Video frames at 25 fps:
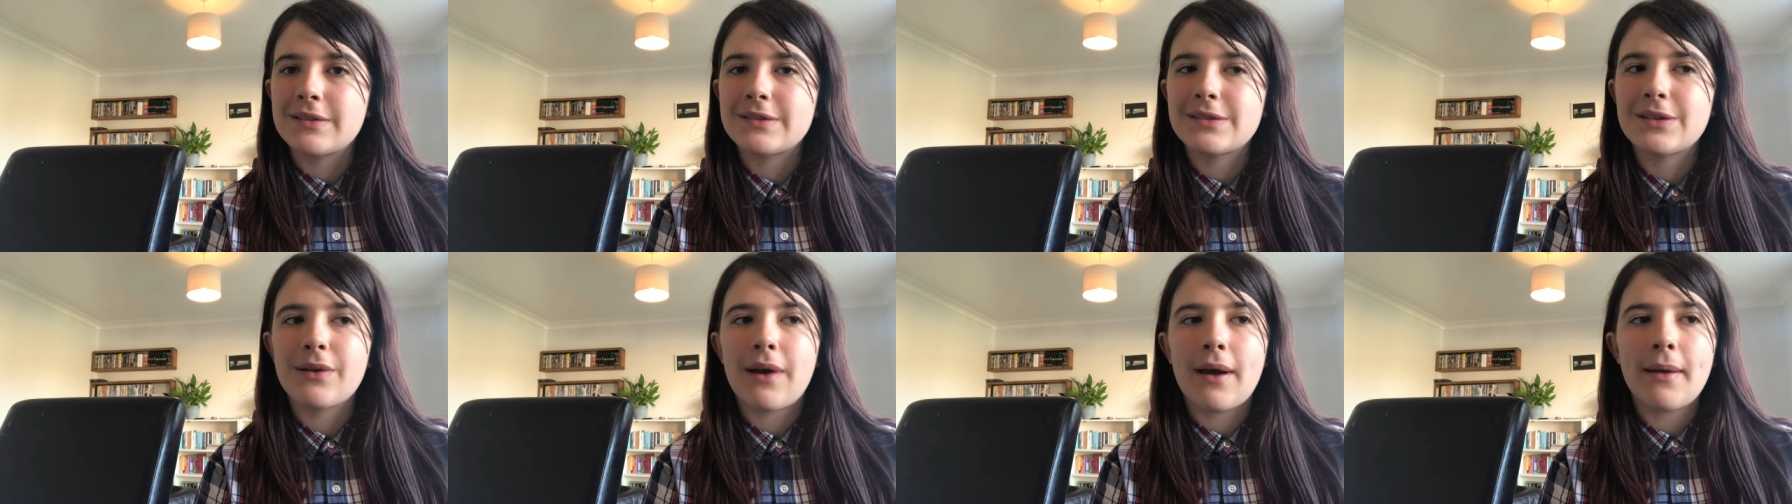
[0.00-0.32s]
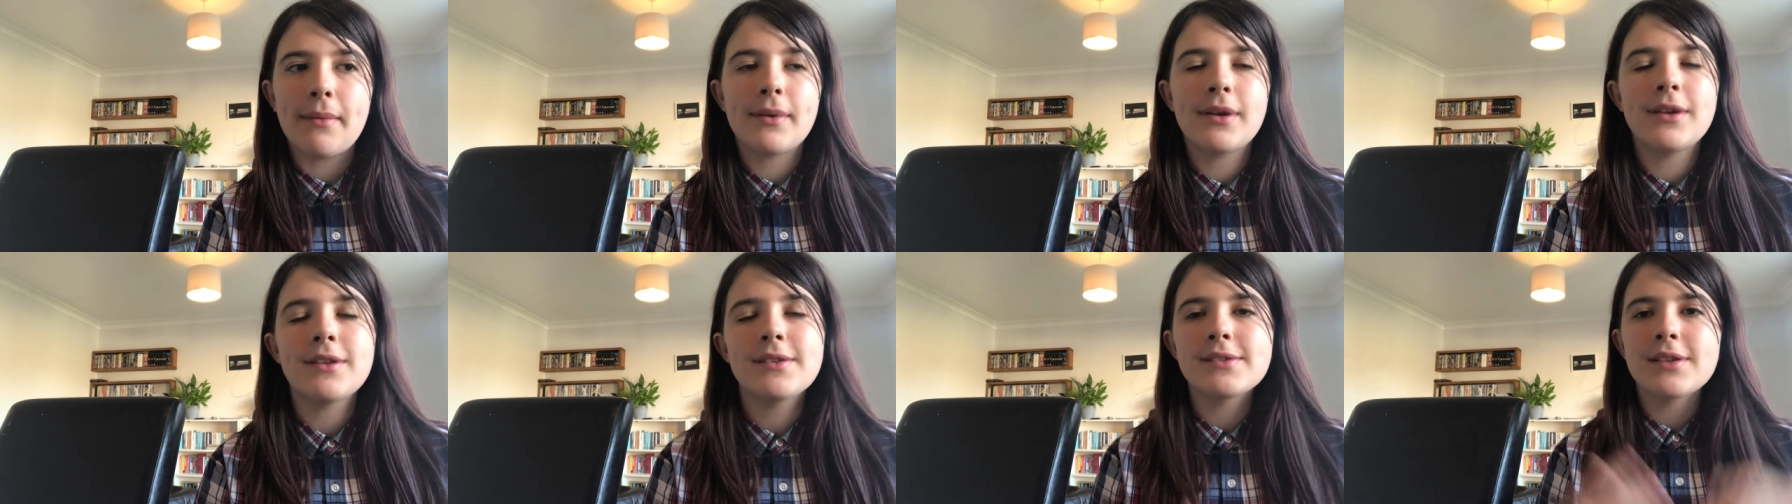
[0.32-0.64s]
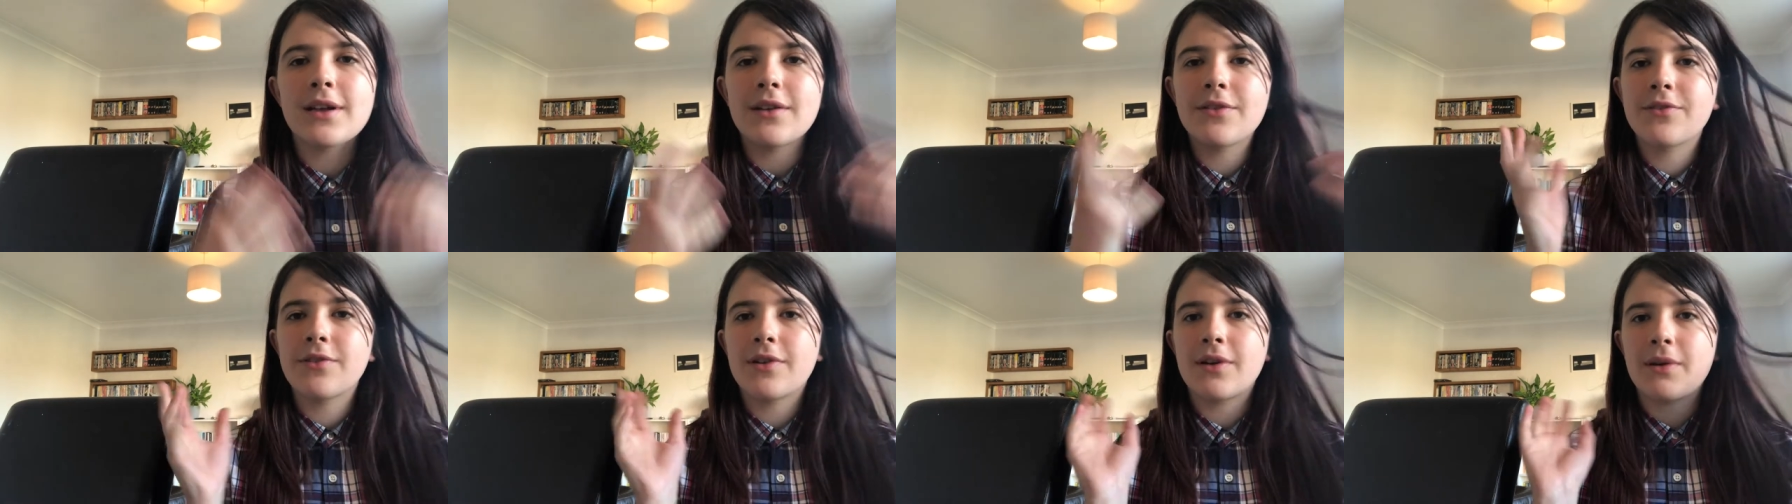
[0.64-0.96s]
So I'm going to
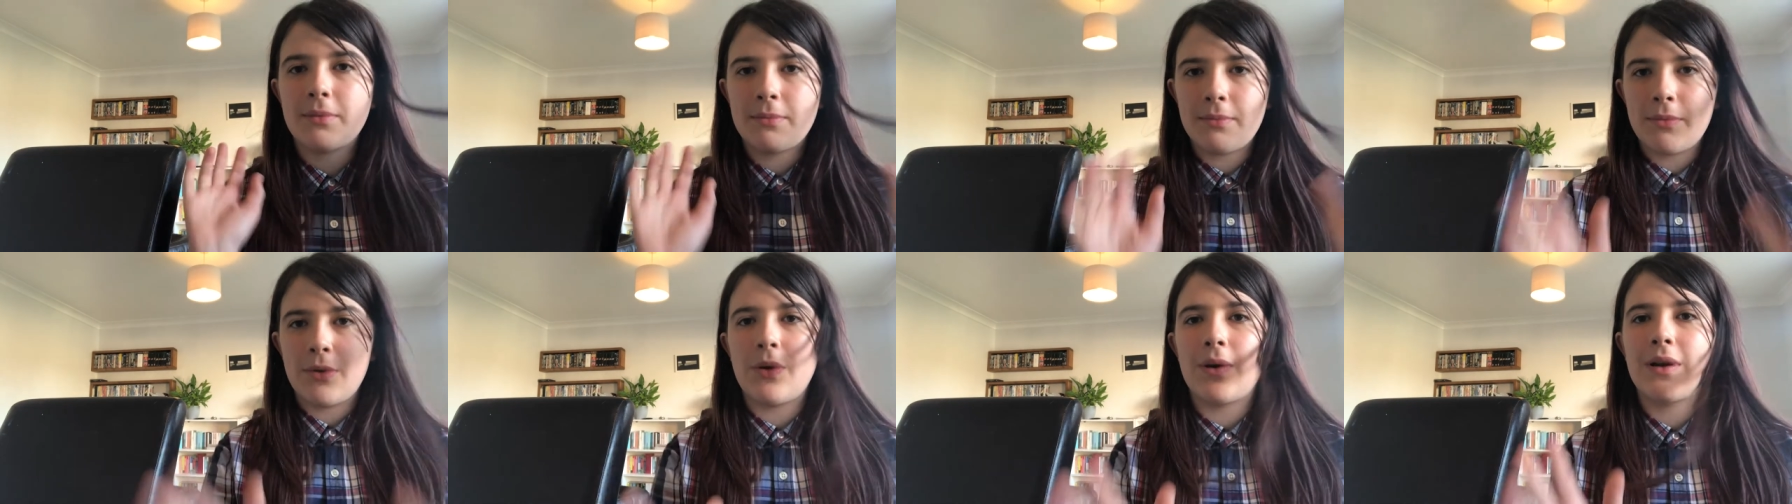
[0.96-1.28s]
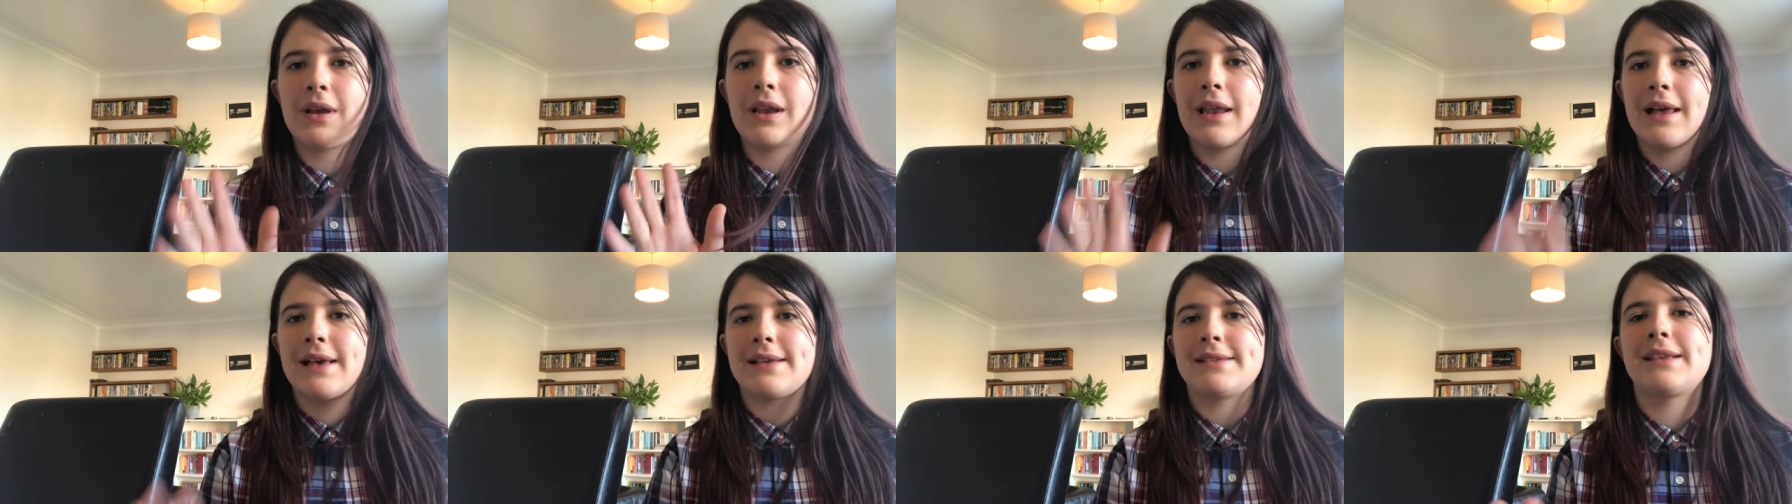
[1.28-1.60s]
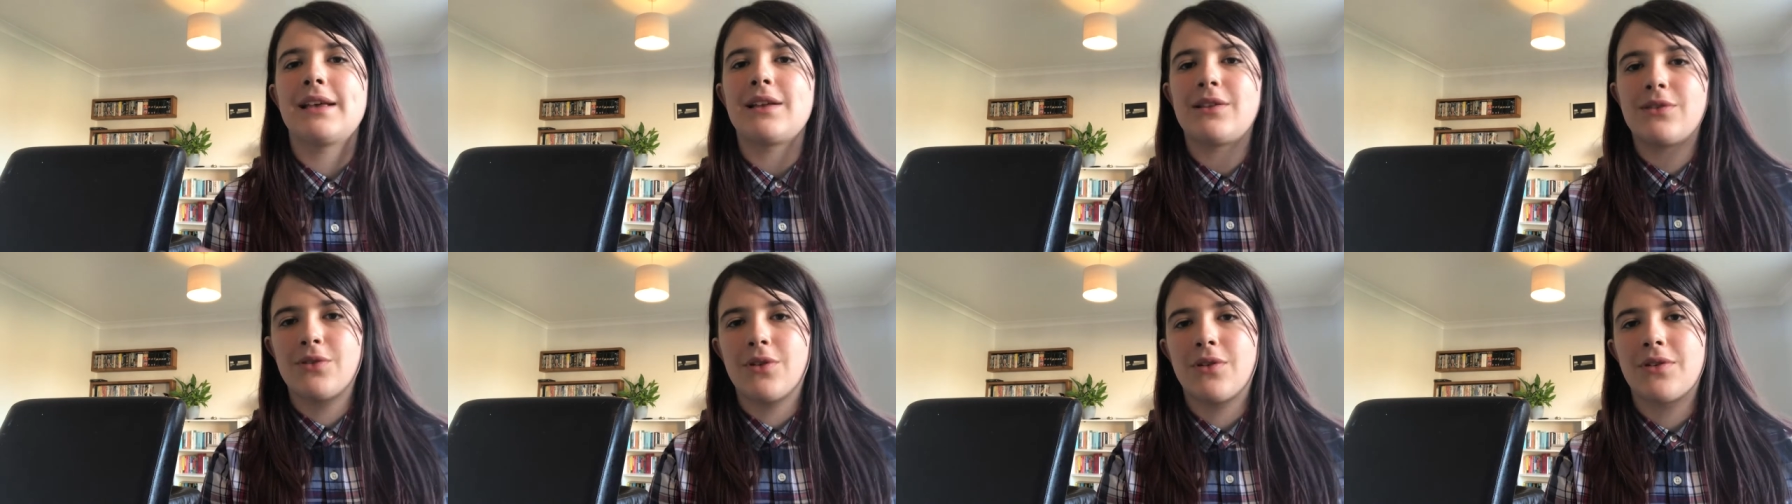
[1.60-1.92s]
start doing more
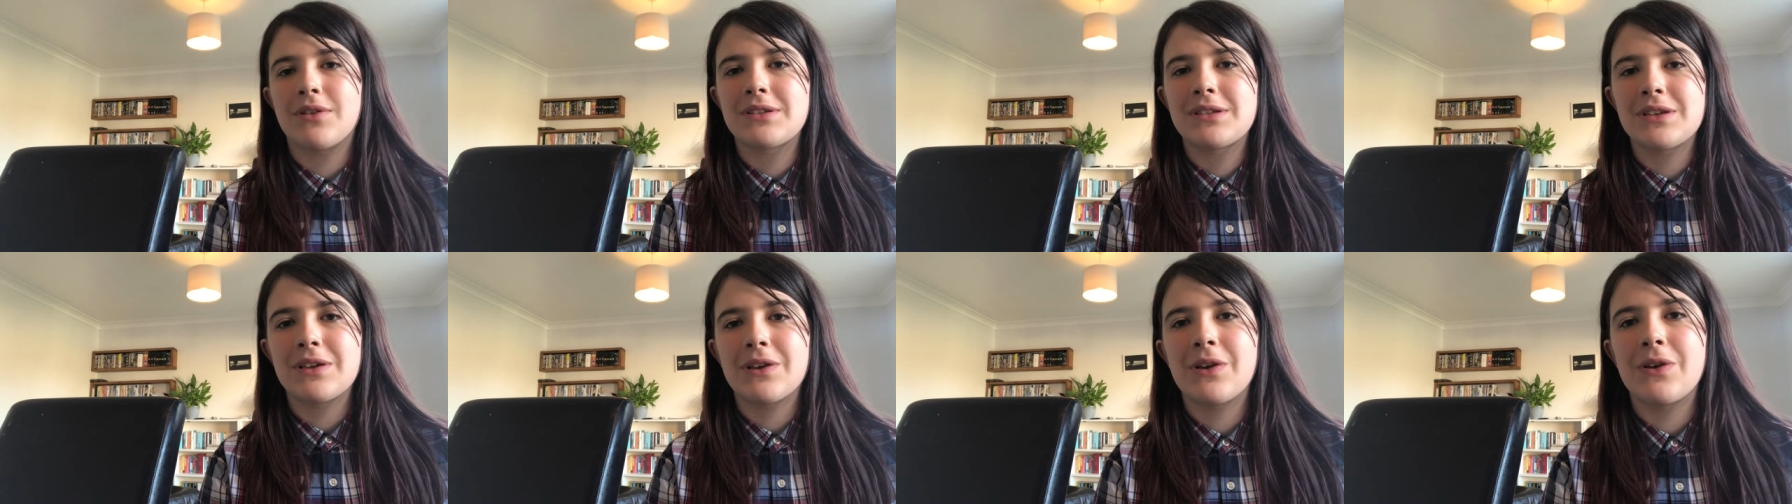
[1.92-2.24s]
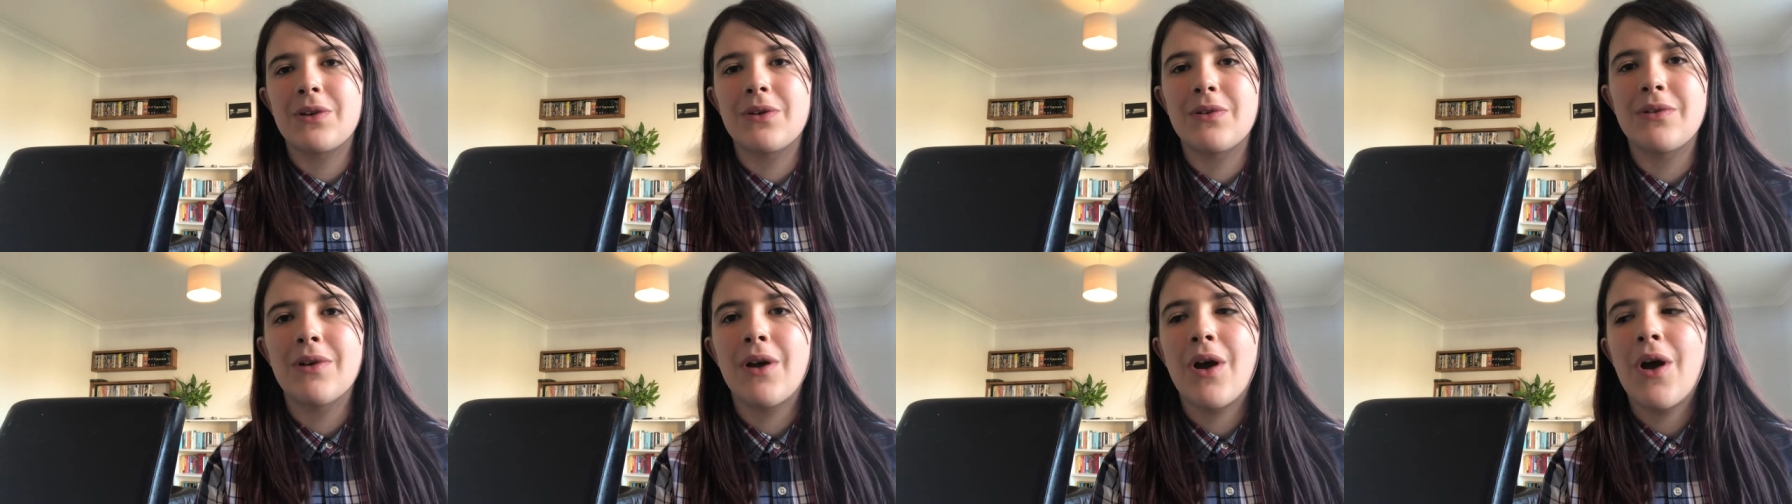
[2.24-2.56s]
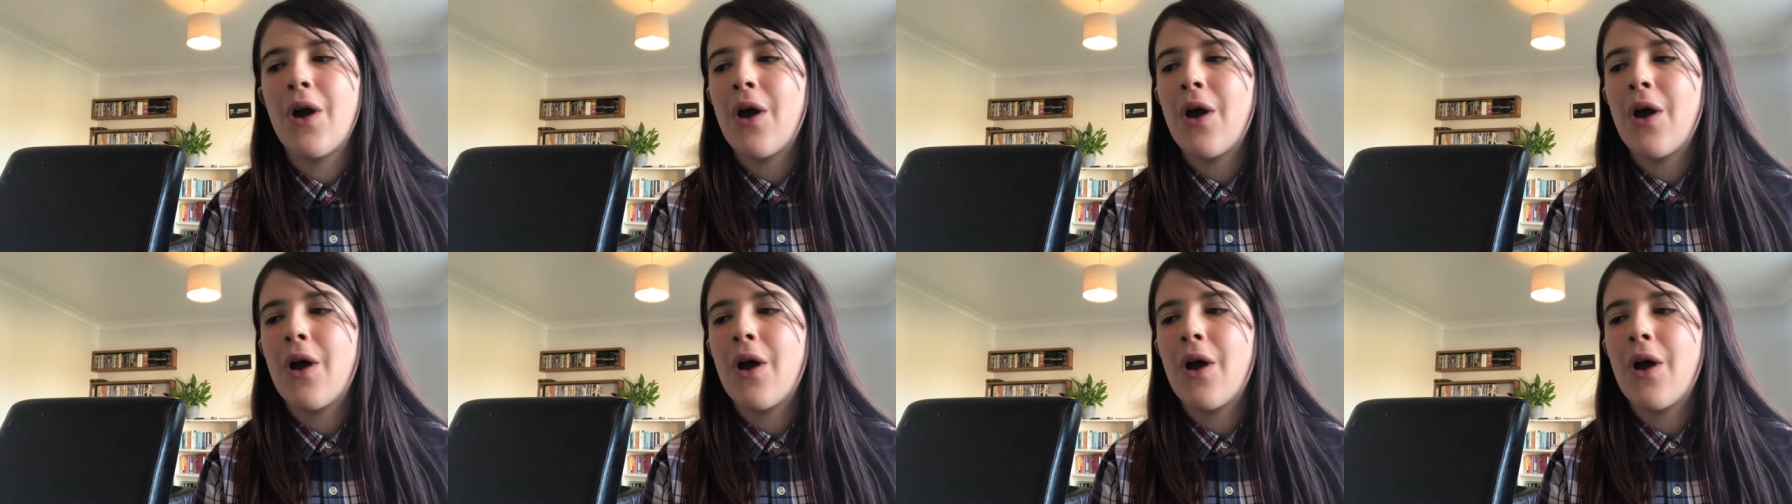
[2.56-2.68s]
classic Doctor Who